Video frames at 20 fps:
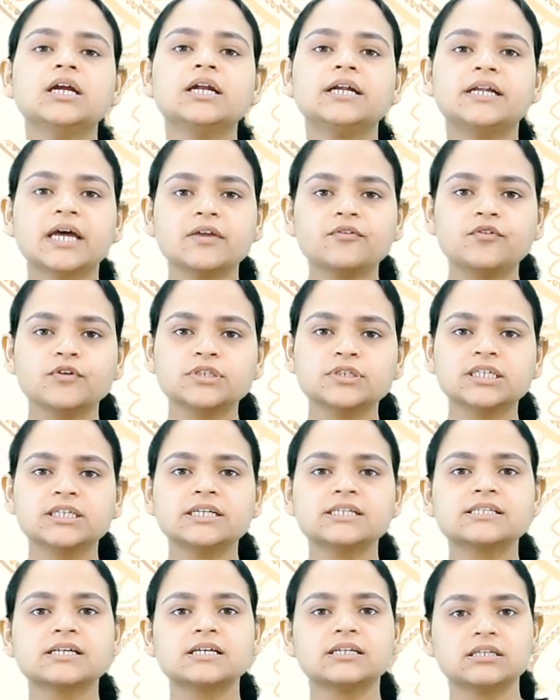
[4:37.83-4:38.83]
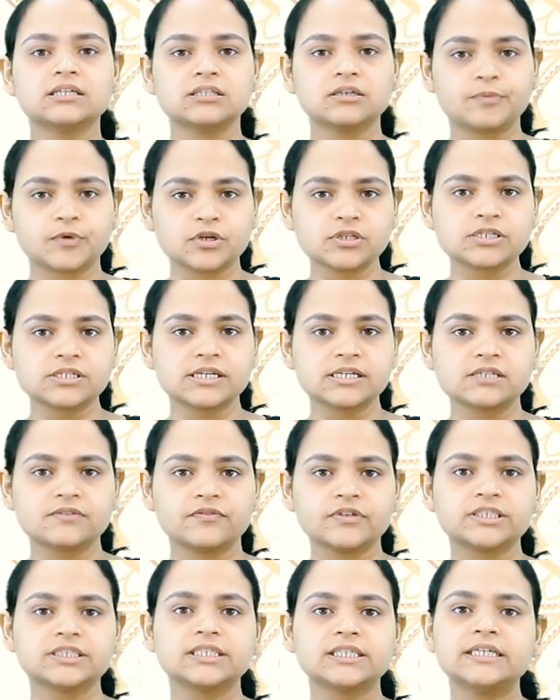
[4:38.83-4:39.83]
Diffusion is another process
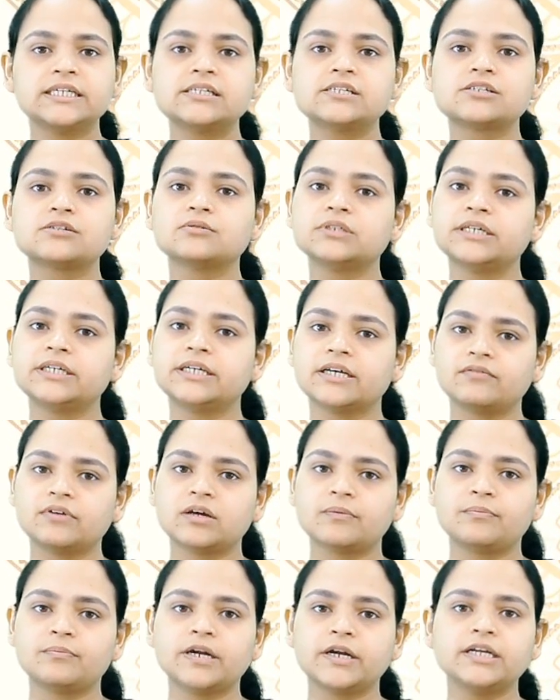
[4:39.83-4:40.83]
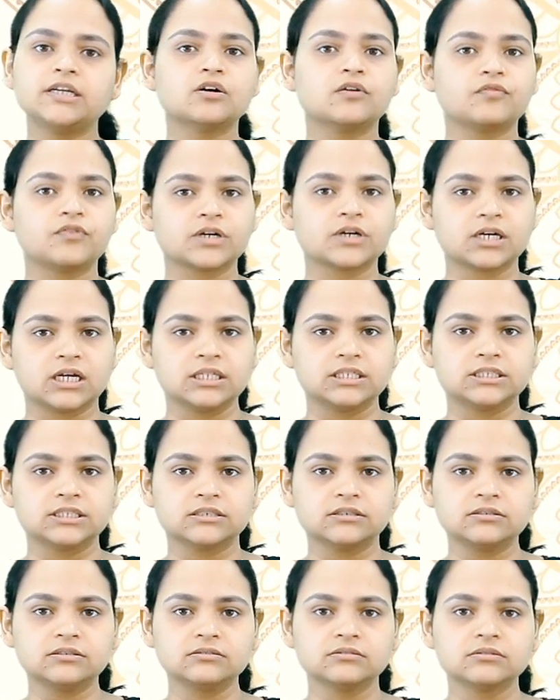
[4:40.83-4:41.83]
which leads to the development of a
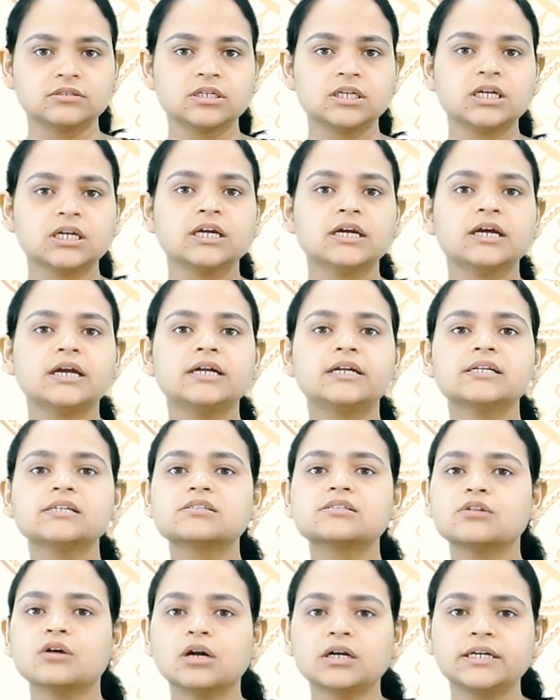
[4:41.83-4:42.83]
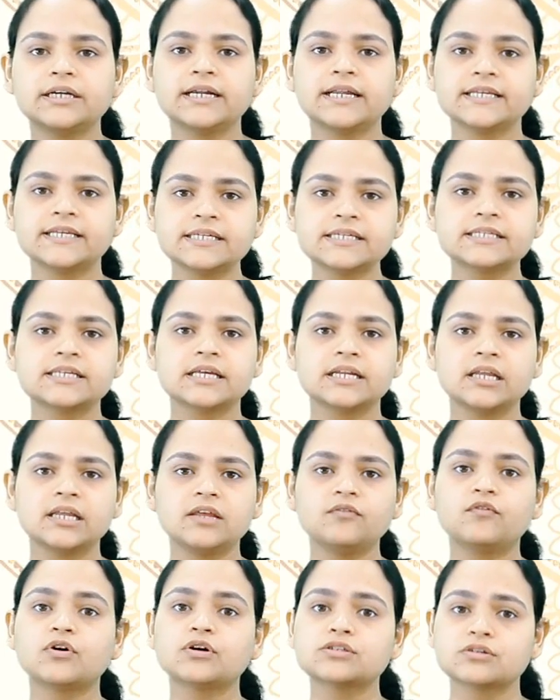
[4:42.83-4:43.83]
culture. It is not
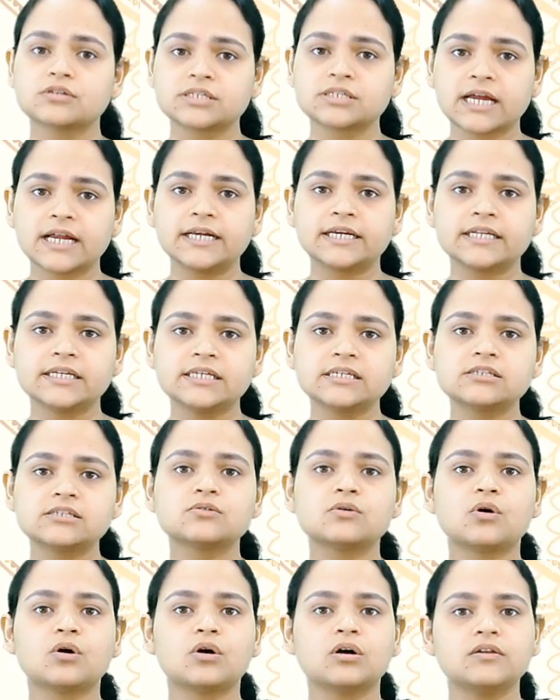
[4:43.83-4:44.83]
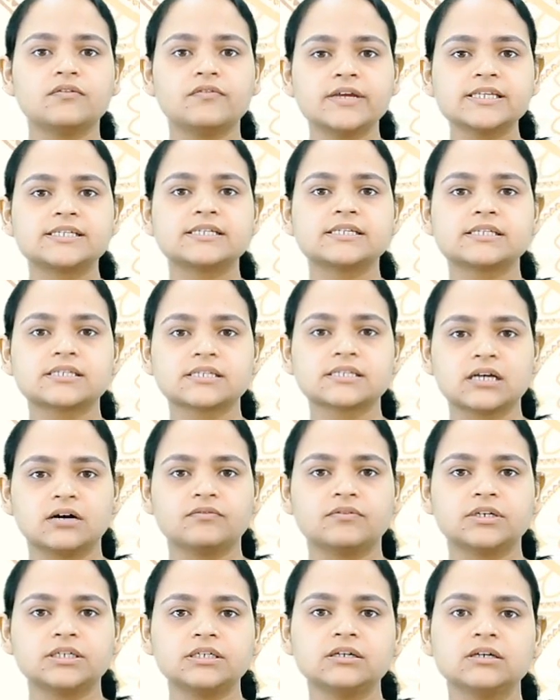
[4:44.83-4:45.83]
necessary for societies to always
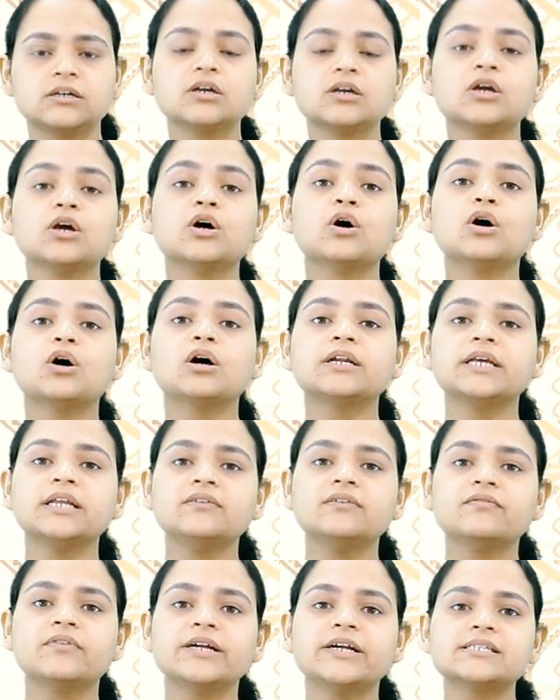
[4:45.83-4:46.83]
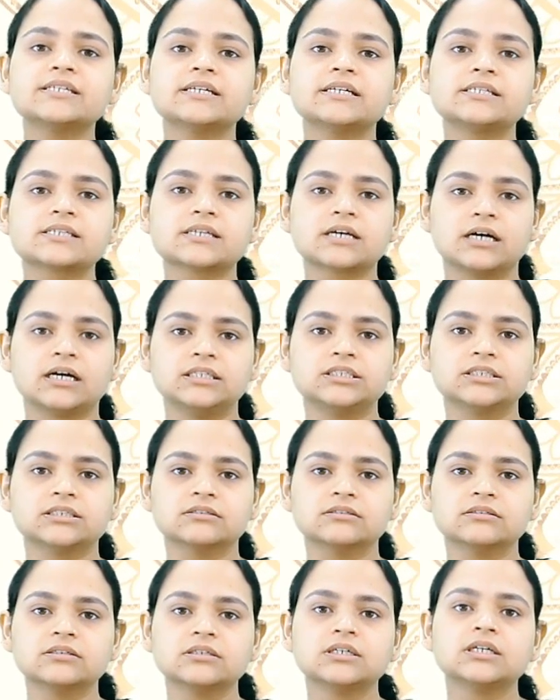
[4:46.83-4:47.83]
discover or invent its
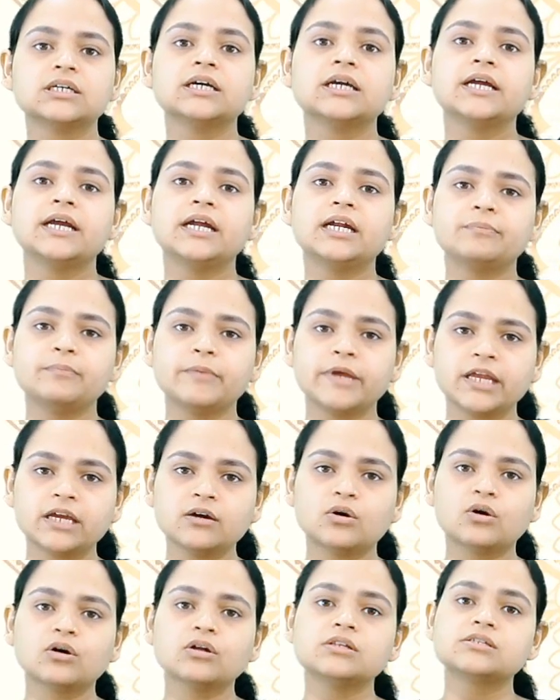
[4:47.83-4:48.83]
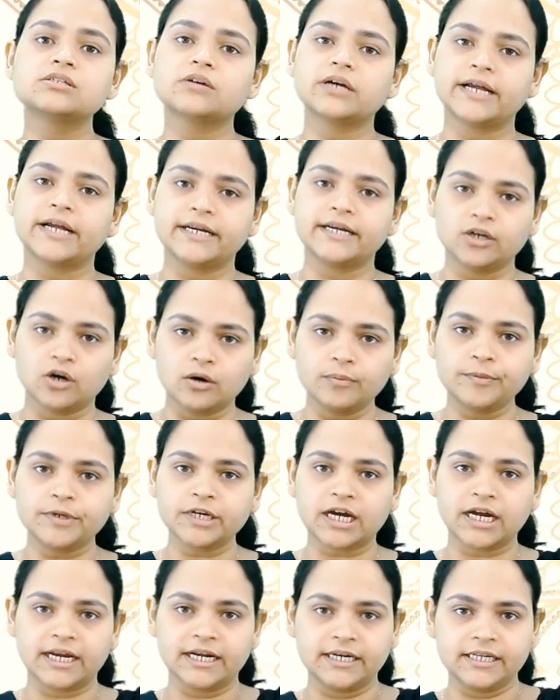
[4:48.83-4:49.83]
culture. It may also adopt
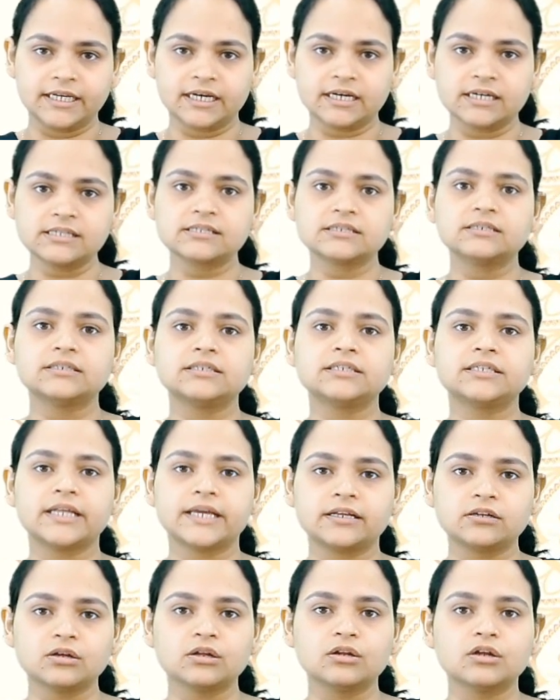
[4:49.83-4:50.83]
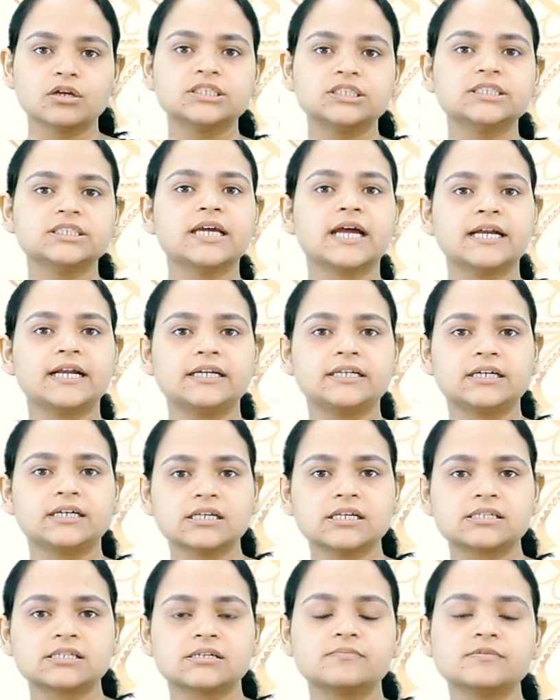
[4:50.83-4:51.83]
ideas, technology, and
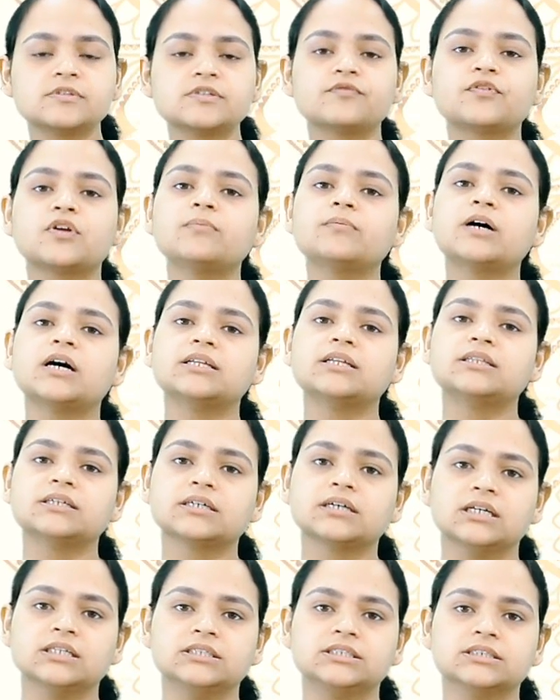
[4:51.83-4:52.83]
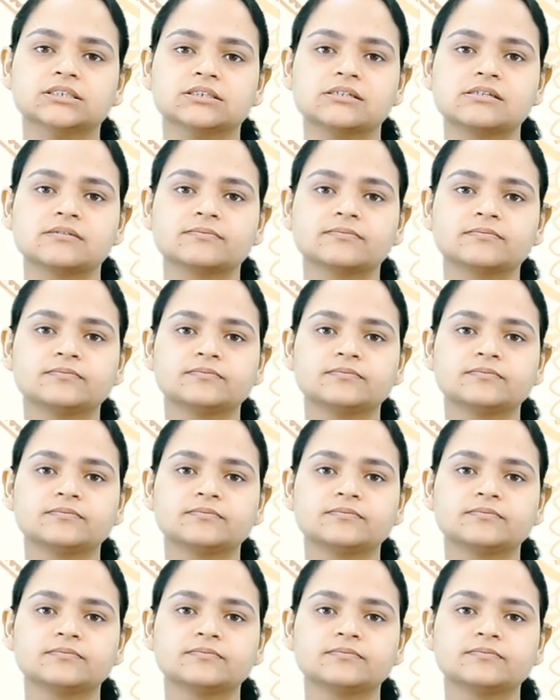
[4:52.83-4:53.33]
customs from other cultures.